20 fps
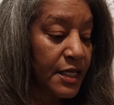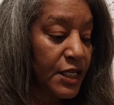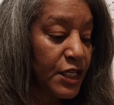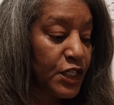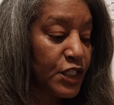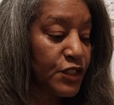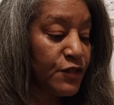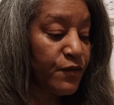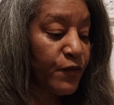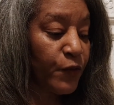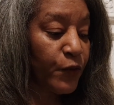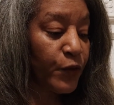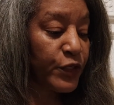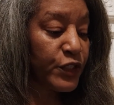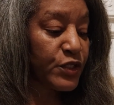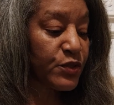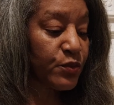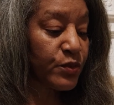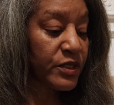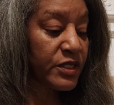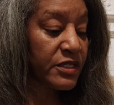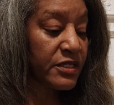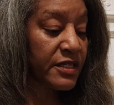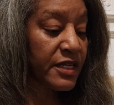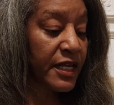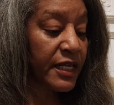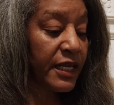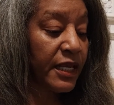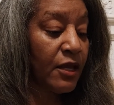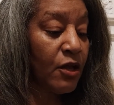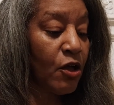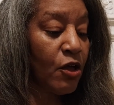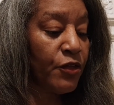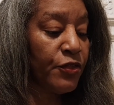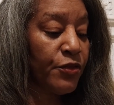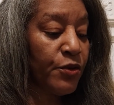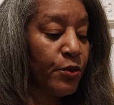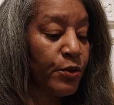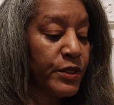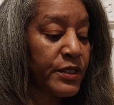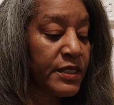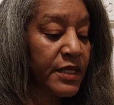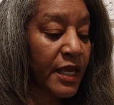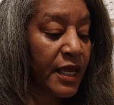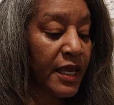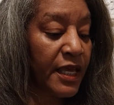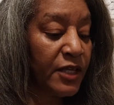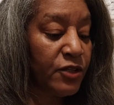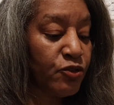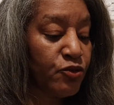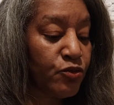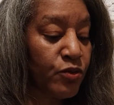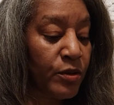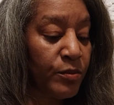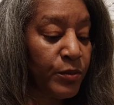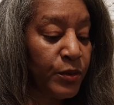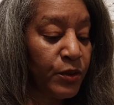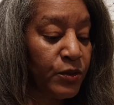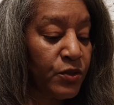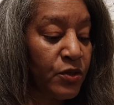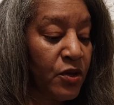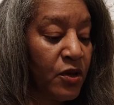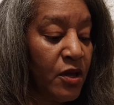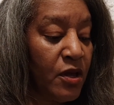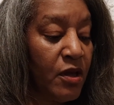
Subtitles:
His voice was steady, although his hand trembled